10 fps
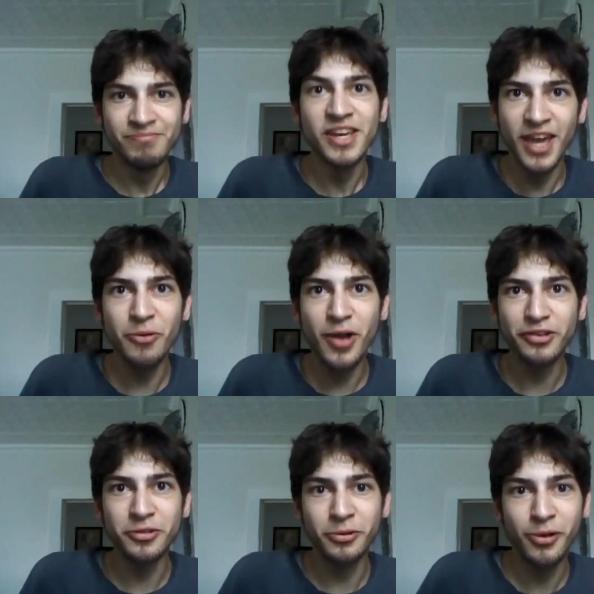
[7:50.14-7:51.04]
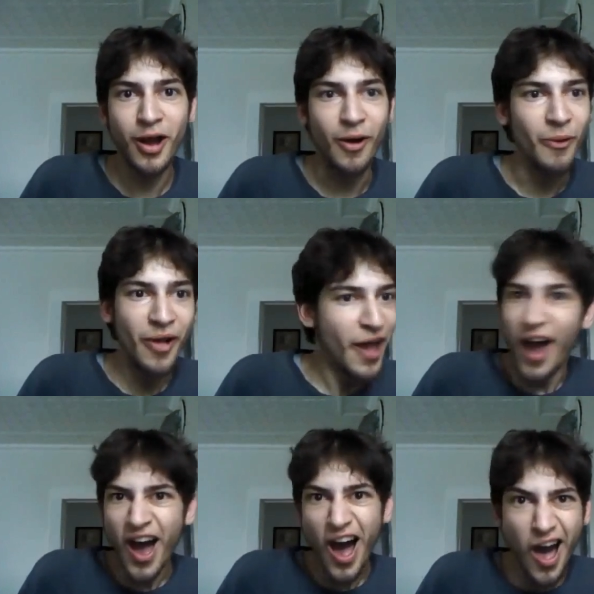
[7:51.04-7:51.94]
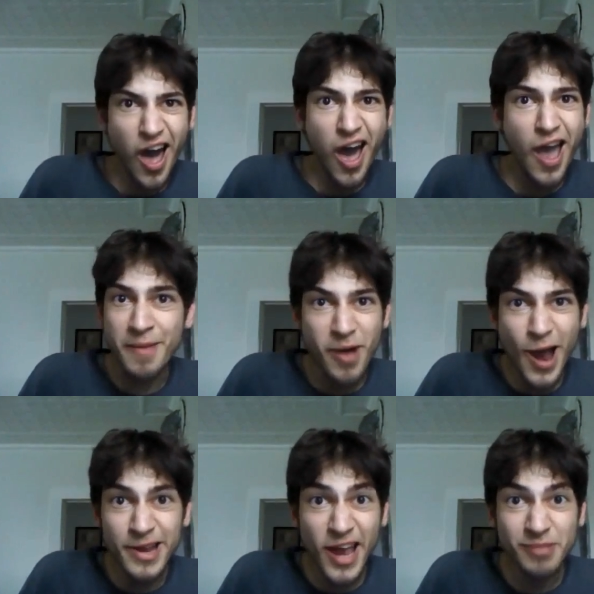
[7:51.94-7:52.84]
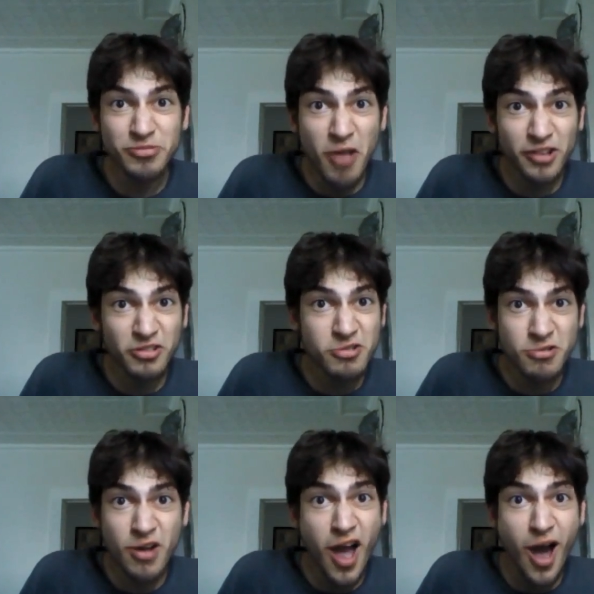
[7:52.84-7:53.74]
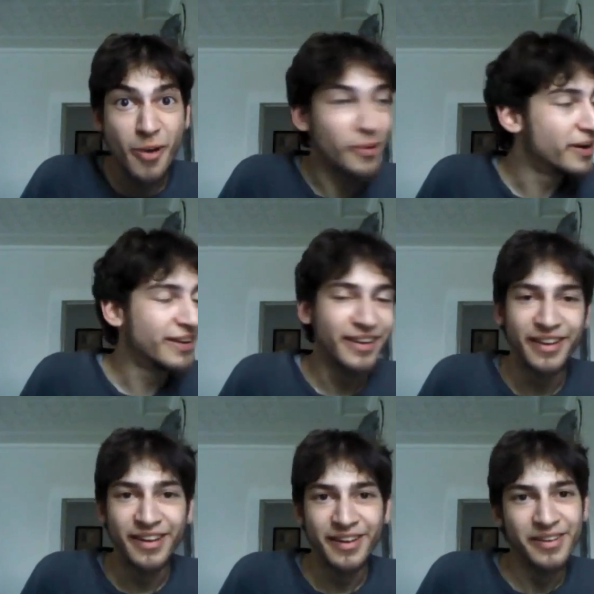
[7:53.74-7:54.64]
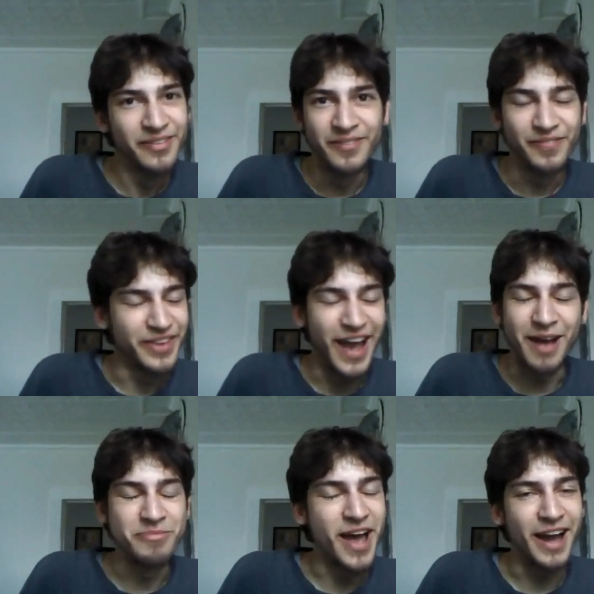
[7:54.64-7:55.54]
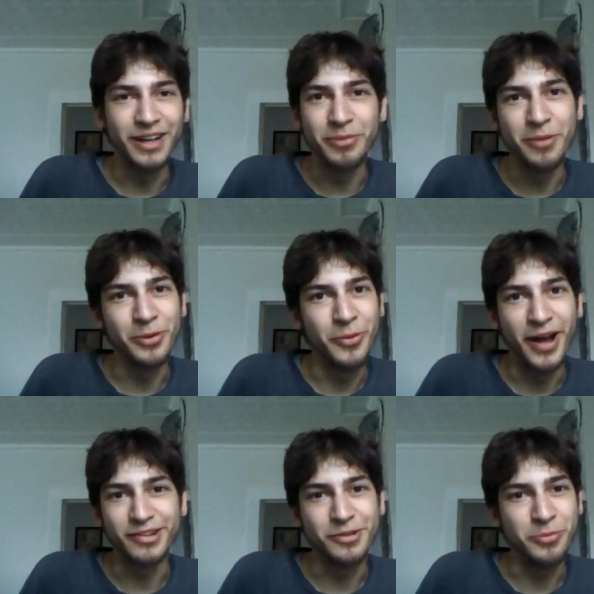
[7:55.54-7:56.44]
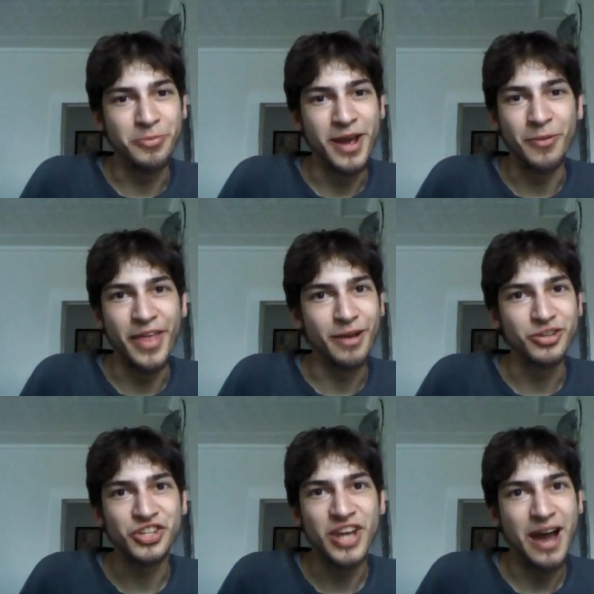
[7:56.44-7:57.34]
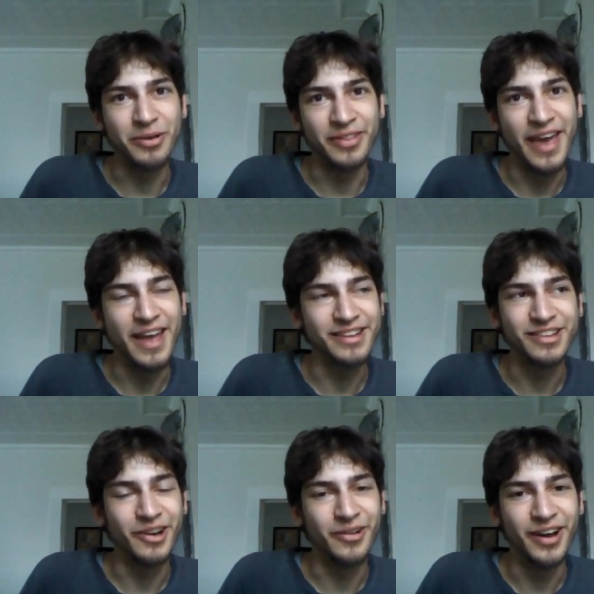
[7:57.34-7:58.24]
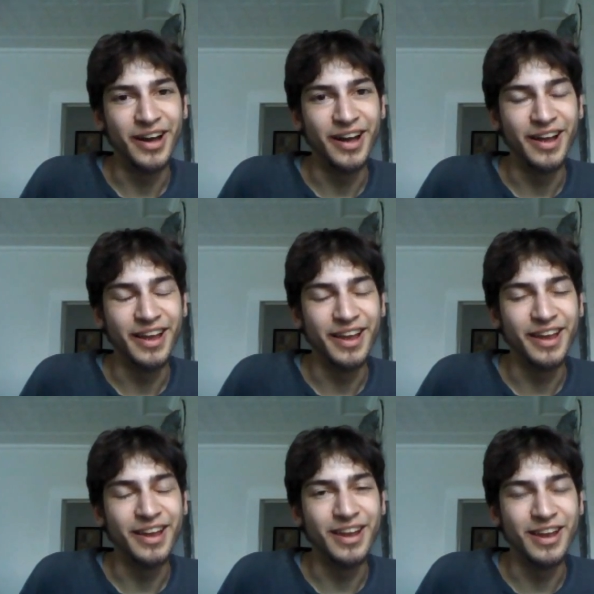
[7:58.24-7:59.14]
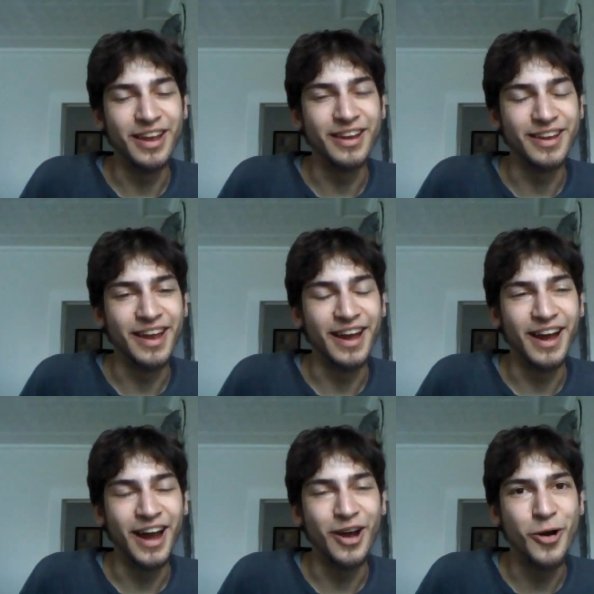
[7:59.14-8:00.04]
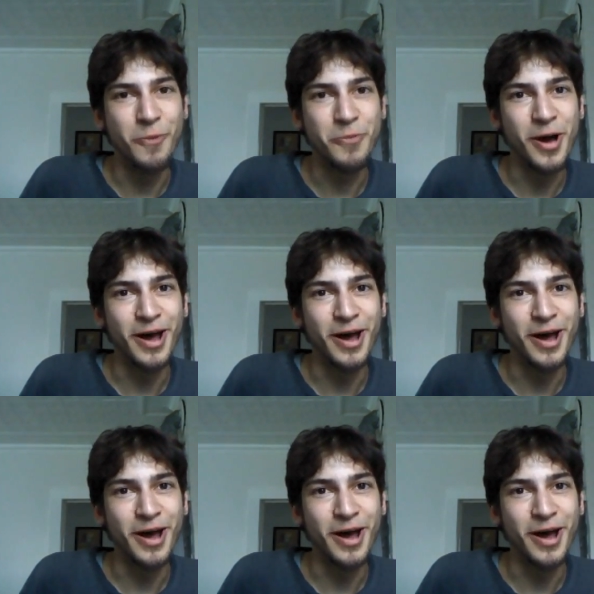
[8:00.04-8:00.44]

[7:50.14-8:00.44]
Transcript: You get Russell Crowe. I, my name's Russell Crowe. I'm not going to be able to watch Superman without shouting that. So, uh, it, yeah, I hope